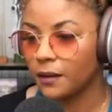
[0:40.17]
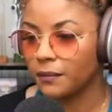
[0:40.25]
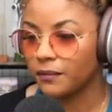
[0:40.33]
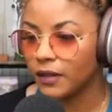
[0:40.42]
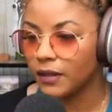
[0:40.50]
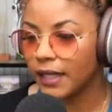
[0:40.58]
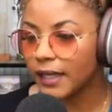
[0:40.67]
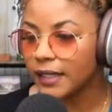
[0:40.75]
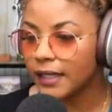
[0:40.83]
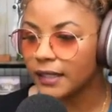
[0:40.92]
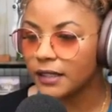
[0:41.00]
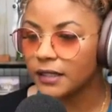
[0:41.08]
that
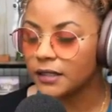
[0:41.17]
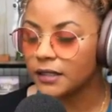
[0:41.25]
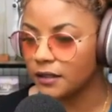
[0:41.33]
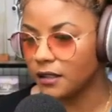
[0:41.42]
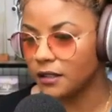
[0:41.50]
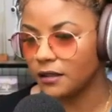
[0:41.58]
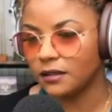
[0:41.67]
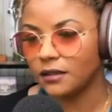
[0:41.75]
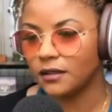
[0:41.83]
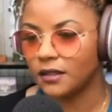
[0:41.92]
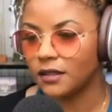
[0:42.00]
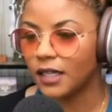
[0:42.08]
lady
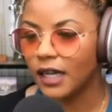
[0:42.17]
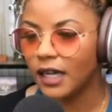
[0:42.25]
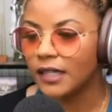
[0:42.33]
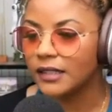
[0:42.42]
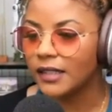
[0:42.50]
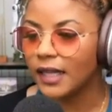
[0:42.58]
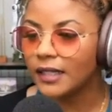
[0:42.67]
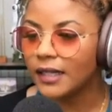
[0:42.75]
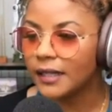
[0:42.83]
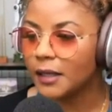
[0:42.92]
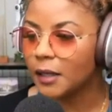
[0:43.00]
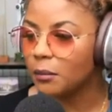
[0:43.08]
that lady
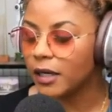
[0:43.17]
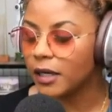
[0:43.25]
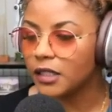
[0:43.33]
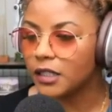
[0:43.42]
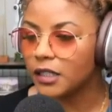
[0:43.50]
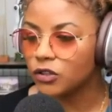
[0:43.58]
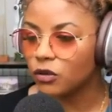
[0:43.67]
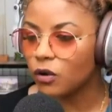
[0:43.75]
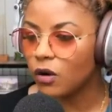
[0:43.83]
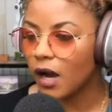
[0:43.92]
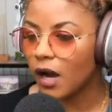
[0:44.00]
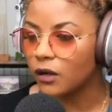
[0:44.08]
could barely control her
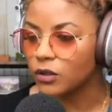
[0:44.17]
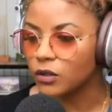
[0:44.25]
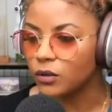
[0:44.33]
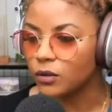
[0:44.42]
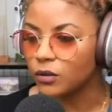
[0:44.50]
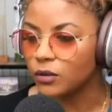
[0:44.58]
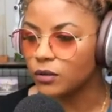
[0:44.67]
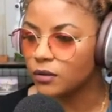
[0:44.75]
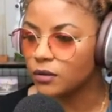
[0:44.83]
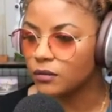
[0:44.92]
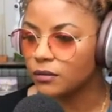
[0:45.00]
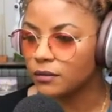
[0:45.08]
household.
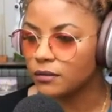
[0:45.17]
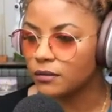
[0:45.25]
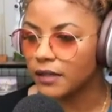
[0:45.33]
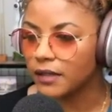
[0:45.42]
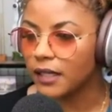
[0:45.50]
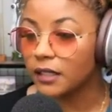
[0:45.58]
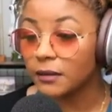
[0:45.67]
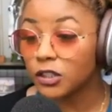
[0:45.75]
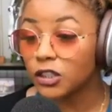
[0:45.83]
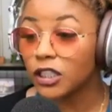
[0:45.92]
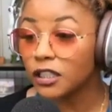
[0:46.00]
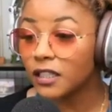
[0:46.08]
That, you know, she
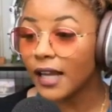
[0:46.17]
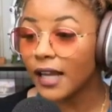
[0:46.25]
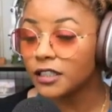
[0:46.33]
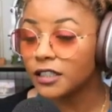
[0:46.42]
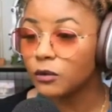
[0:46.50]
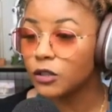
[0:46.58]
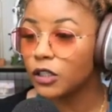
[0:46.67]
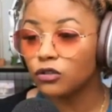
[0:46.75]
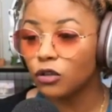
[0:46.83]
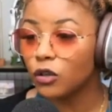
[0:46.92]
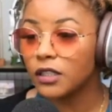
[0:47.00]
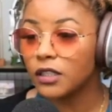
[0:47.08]
looked like she was
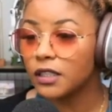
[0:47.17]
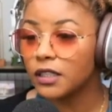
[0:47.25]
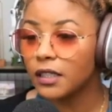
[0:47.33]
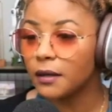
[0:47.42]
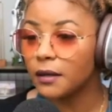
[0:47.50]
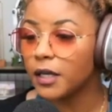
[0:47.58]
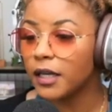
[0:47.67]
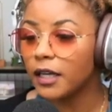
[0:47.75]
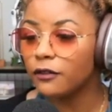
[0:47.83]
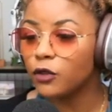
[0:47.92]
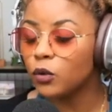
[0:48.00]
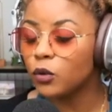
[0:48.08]
controlling shit, but if
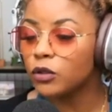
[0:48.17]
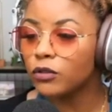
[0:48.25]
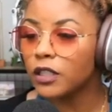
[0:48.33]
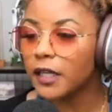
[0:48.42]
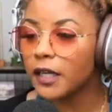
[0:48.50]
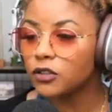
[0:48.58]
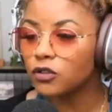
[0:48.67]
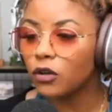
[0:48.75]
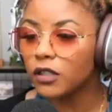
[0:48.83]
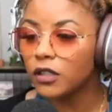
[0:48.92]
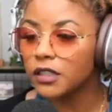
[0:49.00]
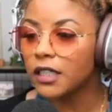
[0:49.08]
you was really controlling
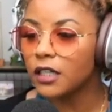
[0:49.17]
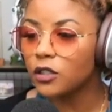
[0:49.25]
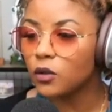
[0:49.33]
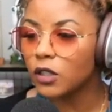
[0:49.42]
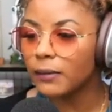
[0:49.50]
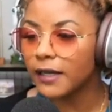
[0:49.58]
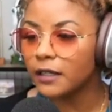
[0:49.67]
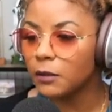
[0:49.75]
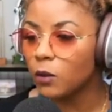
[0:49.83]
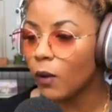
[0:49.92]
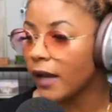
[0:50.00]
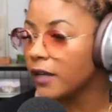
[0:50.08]
shit, can you explain to me
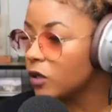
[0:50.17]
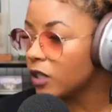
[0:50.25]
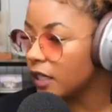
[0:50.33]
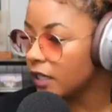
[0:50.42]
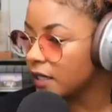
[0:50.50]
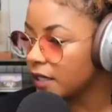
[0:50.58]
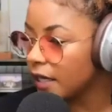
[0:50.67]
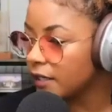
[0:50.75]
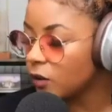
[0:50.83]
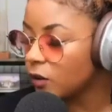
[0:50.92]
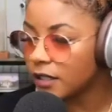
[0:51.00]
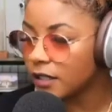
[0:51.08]
why your kids hate your
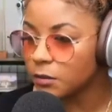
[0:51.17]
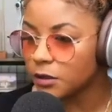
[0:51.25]
husband?